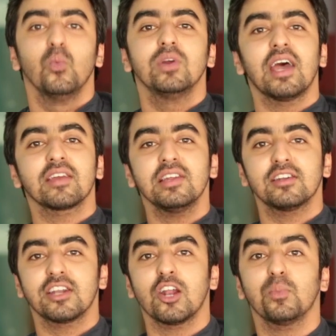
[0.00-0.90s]
which actually
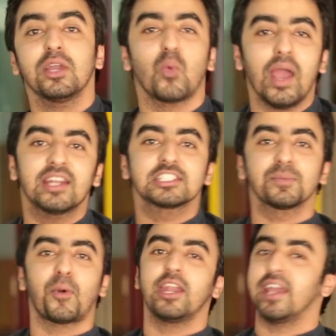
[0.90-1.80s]
turned out to be quite
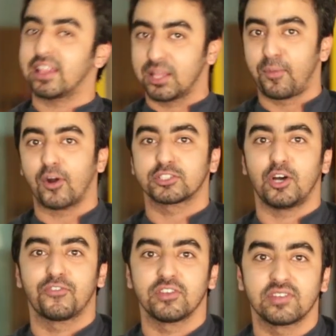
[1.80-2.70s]
disappointing at the box
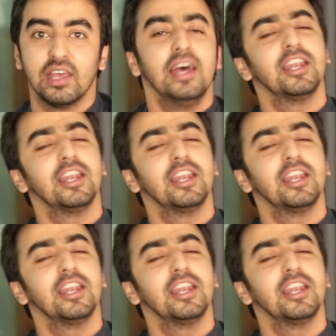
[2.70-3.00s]
office.